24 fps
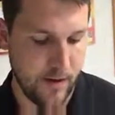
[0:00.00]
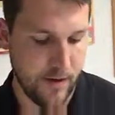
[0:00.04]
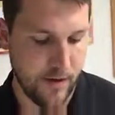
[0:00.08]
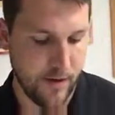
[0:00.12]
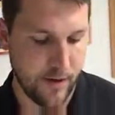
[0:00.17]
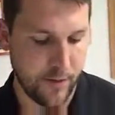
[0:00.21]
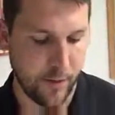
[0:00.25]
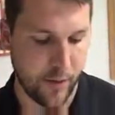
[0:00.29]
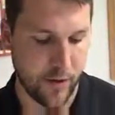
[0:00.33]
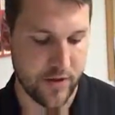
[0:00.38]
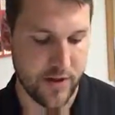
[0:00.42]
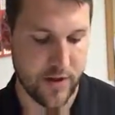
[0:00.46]

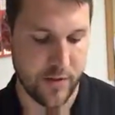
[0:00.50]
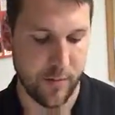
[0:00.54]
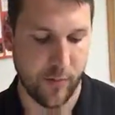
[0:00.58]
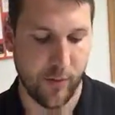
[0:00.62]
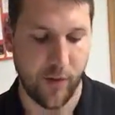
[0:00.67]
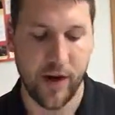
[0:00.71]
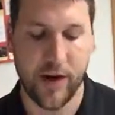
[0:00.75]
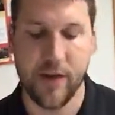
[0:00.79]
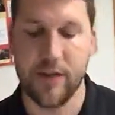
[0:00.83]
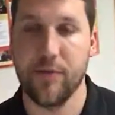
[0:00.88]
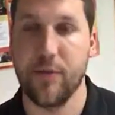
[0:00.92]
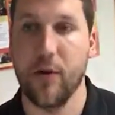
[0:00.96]
This person
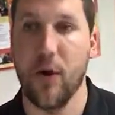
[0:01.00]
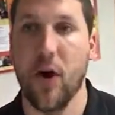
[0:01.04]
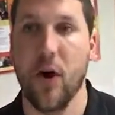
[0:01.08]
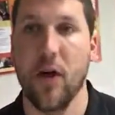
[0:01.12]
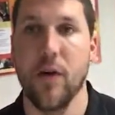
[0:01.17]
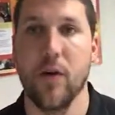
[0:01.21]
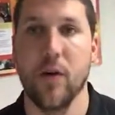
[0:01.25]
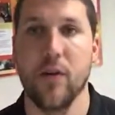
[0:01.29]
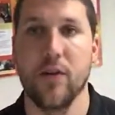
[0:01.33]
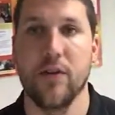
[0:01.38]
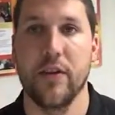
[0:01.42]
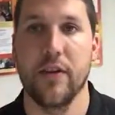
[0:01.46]
prays for all
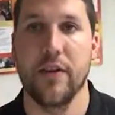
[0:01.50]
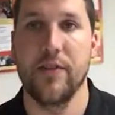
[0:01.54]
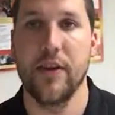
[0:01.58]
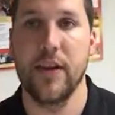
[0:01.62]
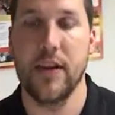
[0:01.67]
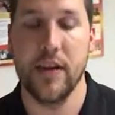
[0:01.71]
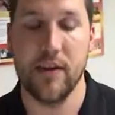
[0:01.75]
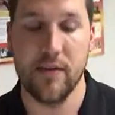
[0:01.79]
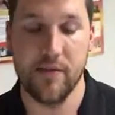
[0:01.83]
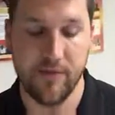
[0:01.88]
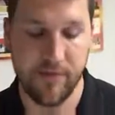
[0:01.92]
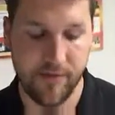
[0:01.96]
those
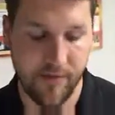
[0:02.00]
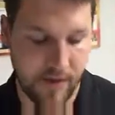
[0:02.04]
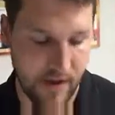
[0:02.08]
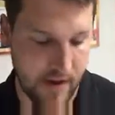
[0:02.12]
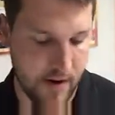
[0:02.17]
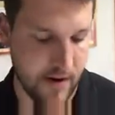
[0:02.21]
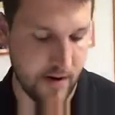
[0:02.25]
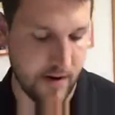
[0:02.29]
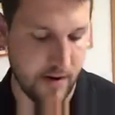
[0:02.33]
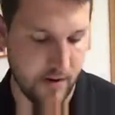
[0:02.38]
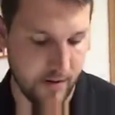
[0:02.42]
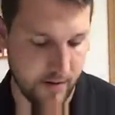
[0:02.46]
living in
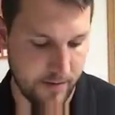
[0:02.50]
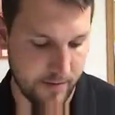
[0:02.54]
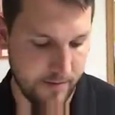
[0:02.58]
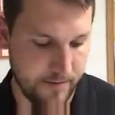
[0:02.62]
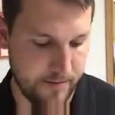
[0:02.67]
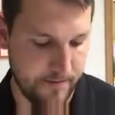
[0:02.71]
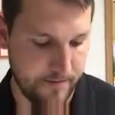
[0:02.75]
fear